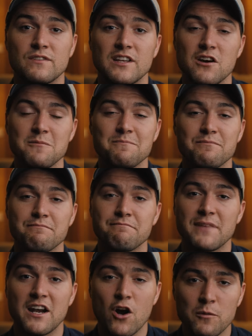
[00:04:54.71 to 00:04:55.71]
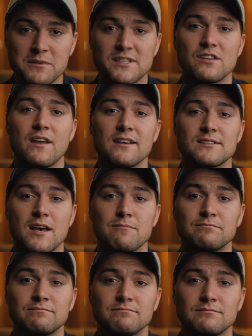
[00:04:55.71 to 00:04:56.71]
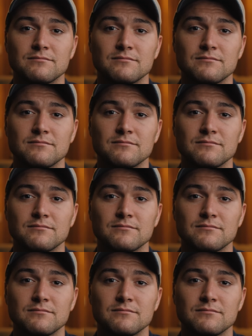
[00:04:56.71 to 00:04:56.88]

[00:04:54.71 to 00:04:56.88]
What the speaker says: this video. And I hope to see you next time.